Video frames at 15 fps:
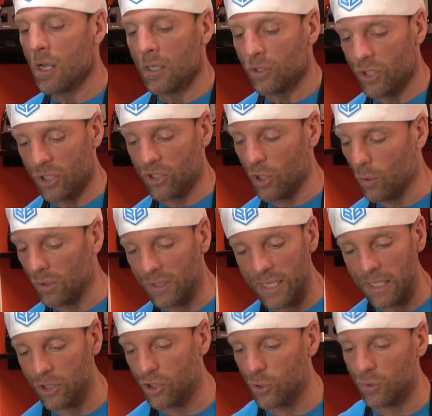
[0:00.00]
just so in
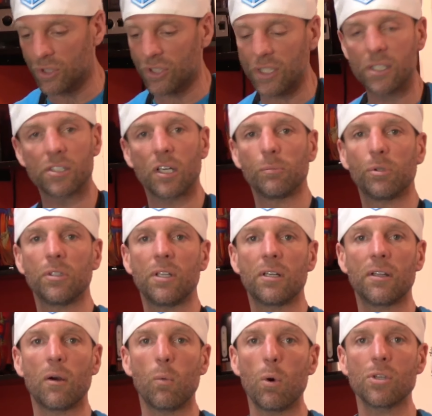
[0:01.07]
case you see something there
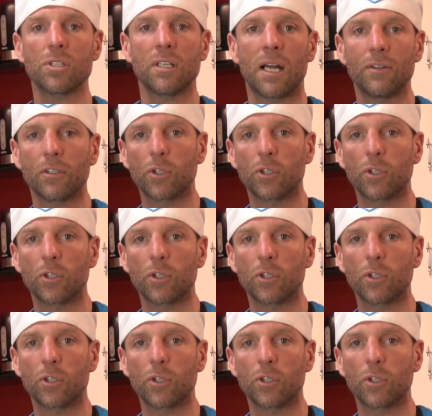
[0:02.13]
that wasn't on the